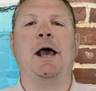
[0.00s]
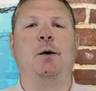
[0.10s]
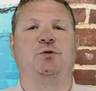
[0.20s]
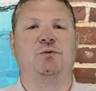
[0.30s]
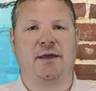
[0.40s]

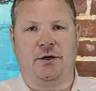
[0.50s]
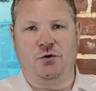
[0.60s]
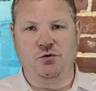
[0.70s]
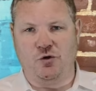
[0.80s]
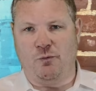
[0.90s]
helps with that
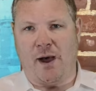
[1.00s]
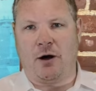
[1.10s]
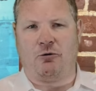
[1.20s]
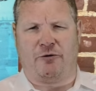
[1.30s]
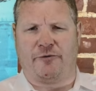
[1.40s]
YouTube
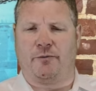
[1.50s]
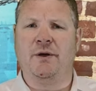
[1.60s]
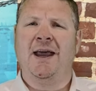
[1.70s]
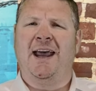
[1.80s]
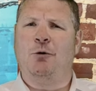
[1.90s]
algorithm.
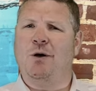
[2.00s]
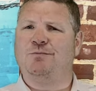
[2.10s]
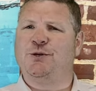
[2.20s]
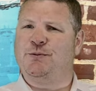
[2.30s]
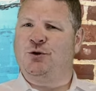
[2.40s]
And well,
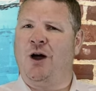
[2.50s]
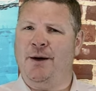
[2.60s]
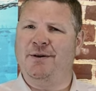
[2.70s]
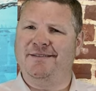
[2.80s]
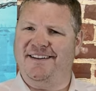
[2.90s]

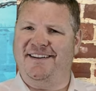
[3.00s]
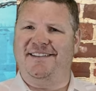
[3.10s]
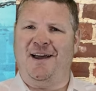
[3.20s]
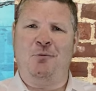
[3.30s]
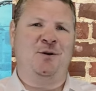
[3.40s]
subscribing,
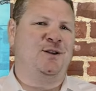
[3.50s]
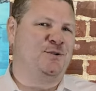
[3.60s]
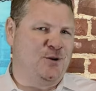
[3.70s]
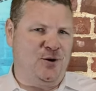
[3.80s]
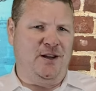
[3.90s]
that one
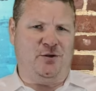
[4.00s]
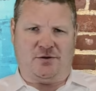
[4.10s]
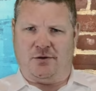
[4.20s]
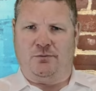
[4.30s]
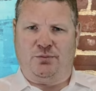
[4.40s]
doesn't hurt either.
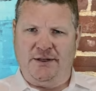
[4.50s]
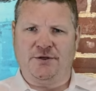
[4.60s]
So please